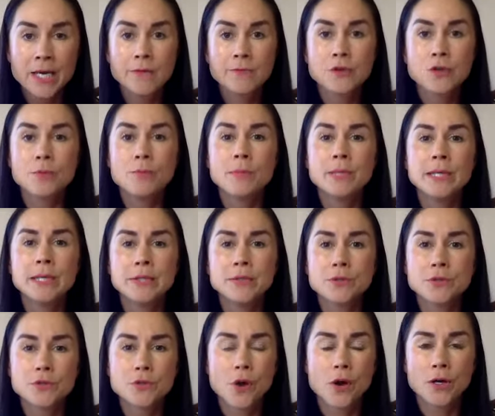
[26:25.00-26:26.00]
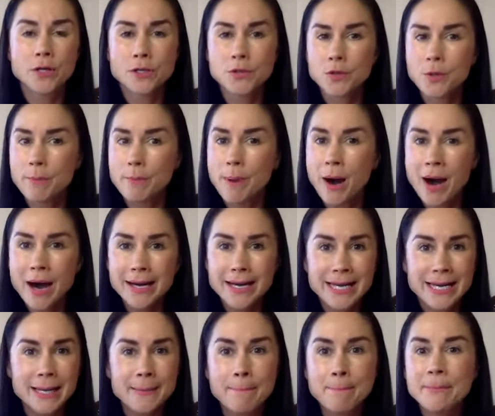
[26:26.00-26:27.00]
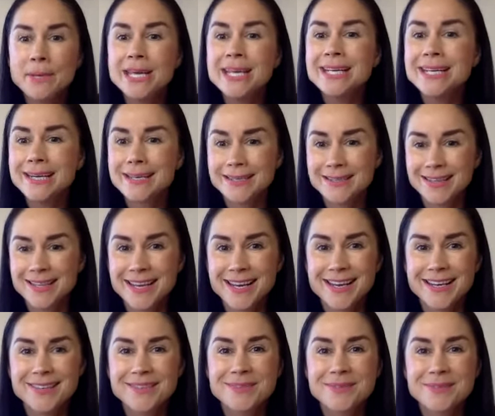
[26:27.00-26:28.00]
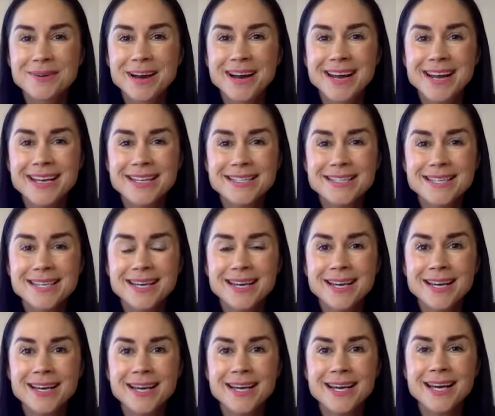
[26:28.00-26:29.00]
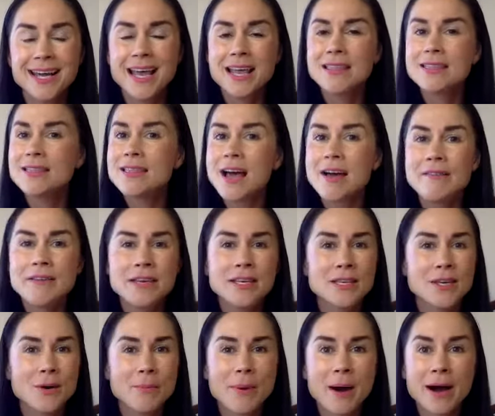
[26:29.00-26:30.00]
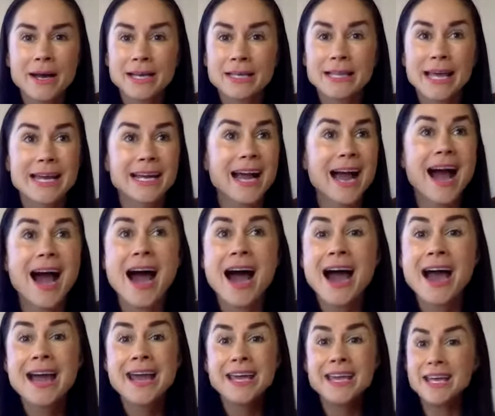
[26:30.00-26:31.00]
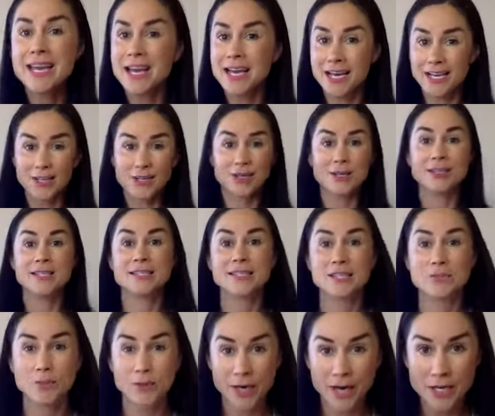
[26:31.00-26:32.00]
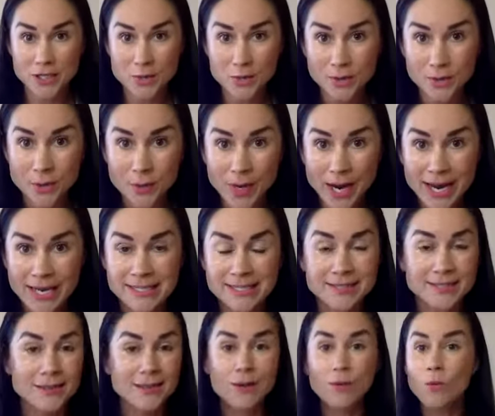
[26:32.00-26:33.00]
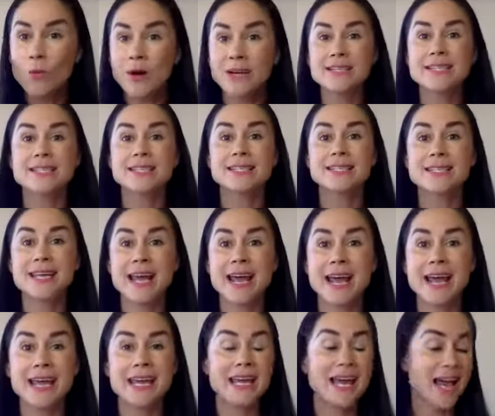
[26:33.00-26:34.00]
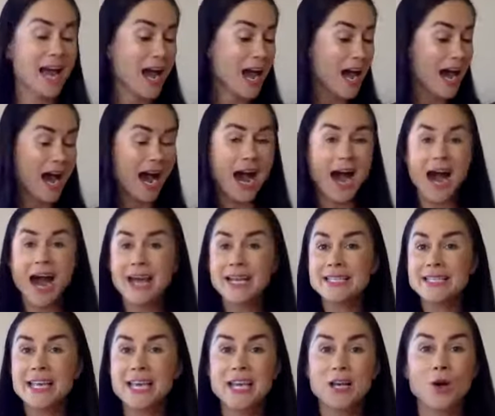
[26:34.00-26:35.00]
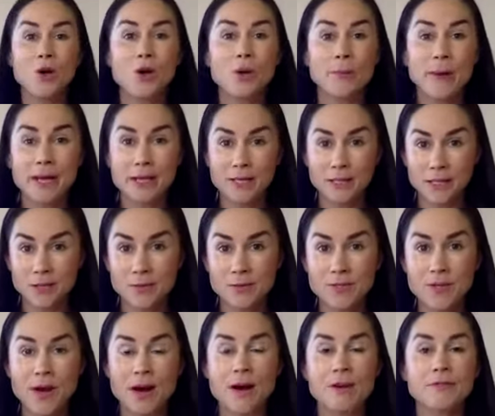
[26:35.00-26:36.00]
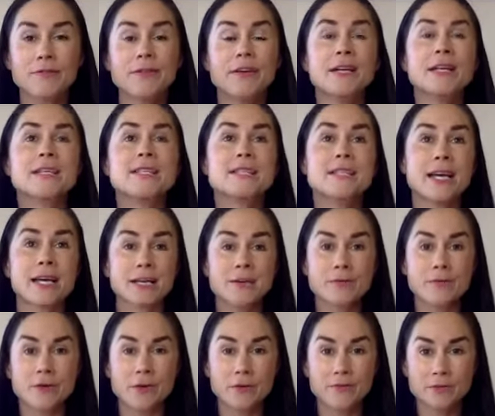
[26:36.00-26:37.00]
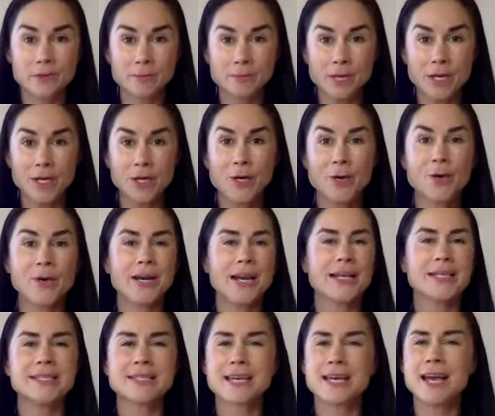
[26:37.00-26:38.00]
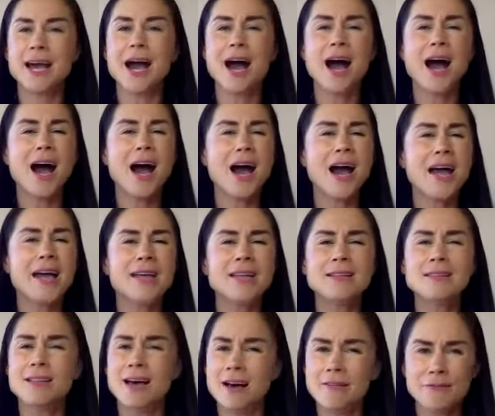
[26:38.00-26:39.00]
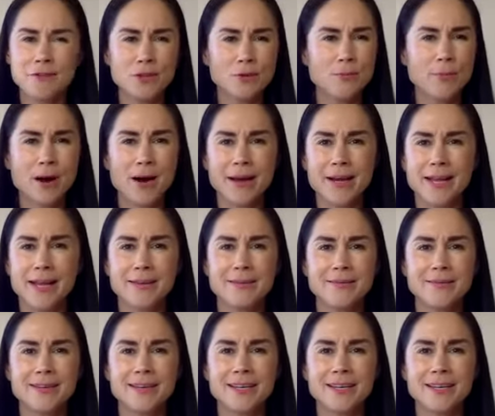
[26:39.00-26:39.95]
if you begin to talk to your body immediately, right? And loving your body. Like I, this is what I do, you guys, once a day. I take all my clothes off, stand in front of the mirror, and I say, I love you, body.